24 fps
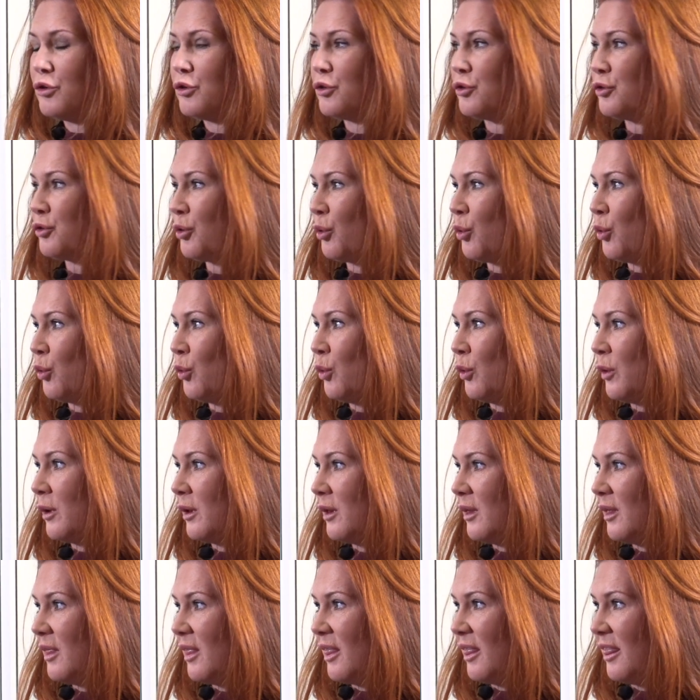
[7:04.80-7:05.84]
So
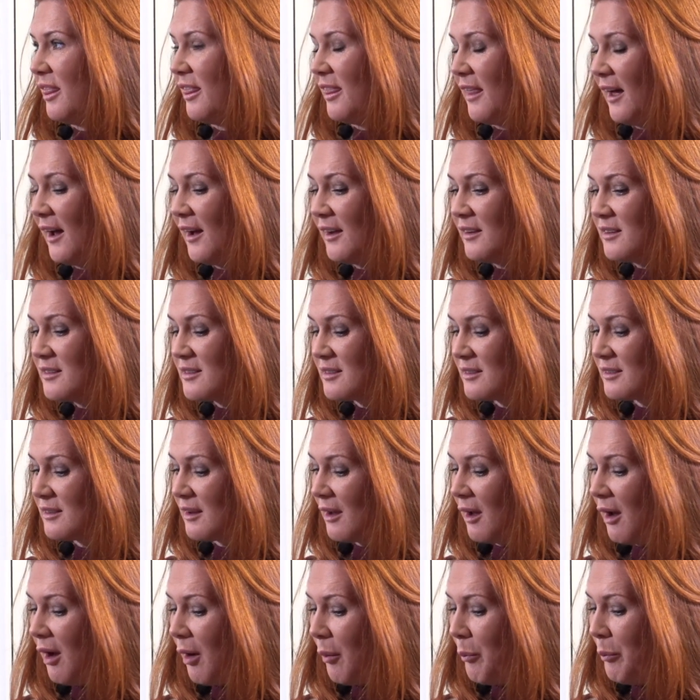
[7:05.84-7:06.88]
that's
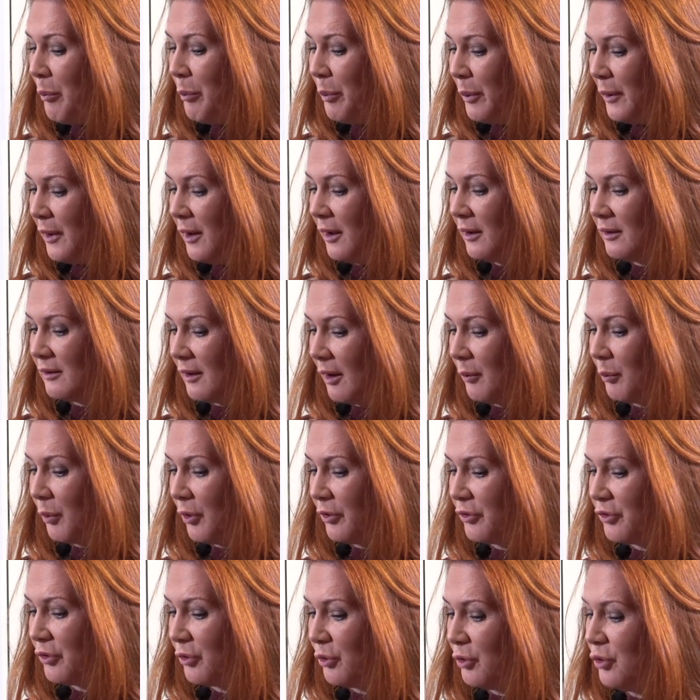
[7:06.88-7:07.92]
a big
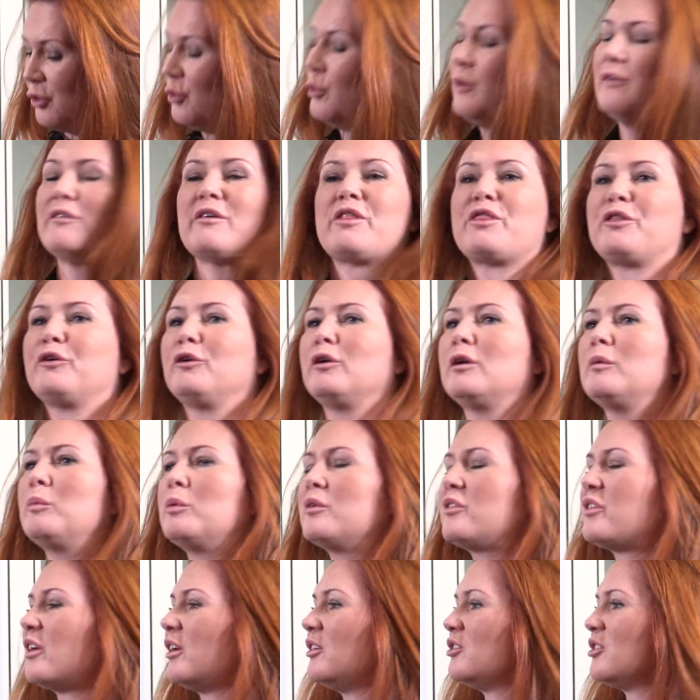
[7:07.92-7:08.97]
number. So you have a
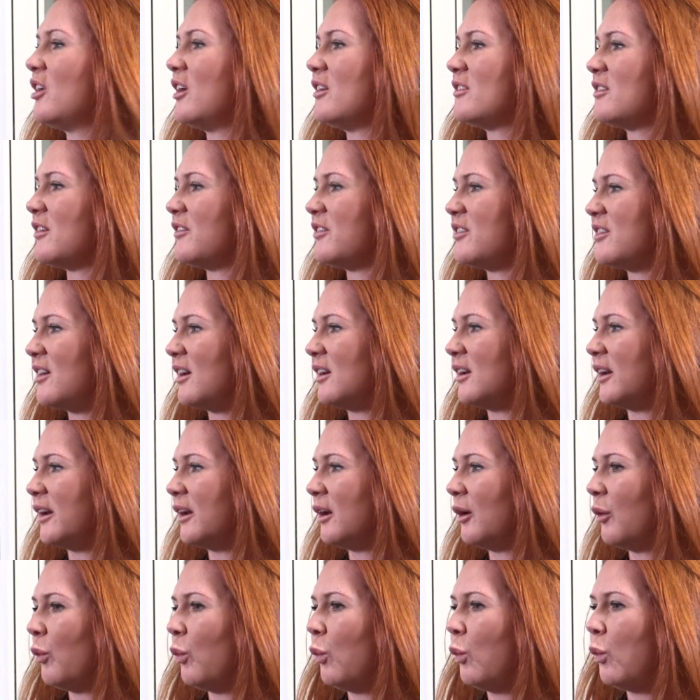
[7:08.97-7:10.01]
30% chance of
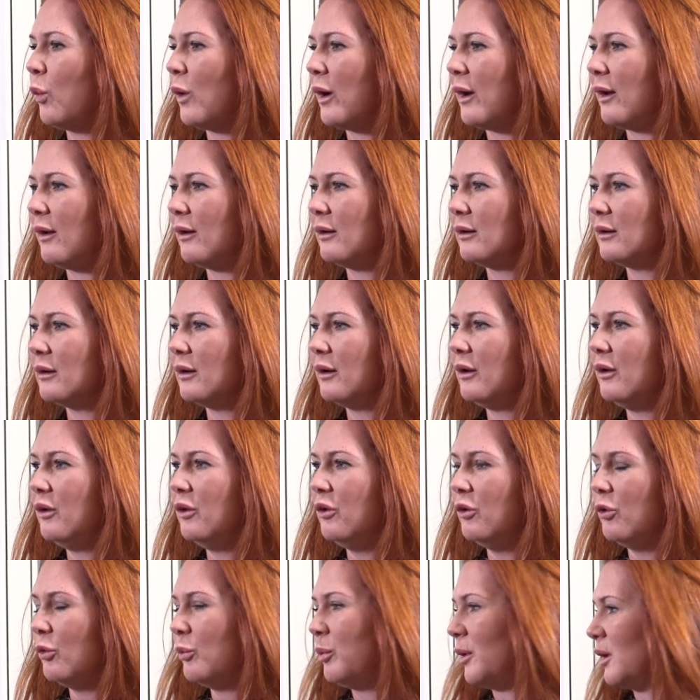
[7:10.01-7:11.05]
selling. Well,
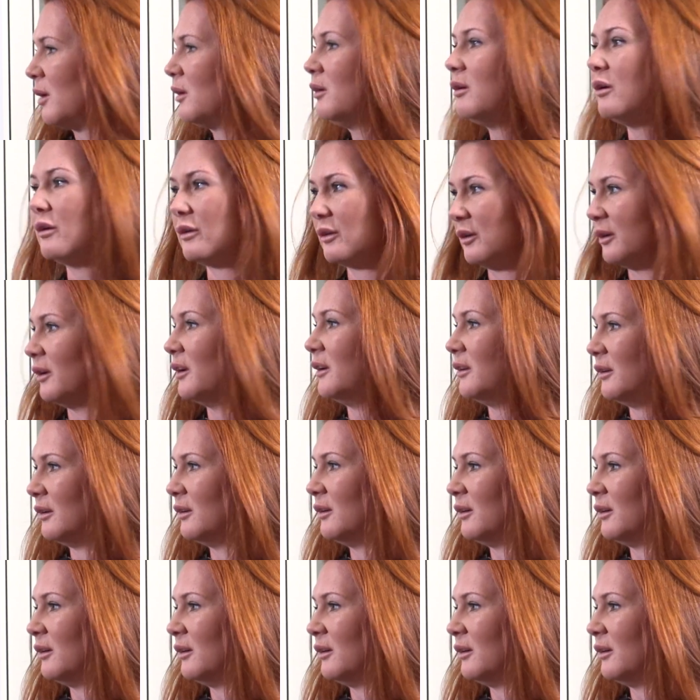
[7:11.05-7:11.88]
you better look good.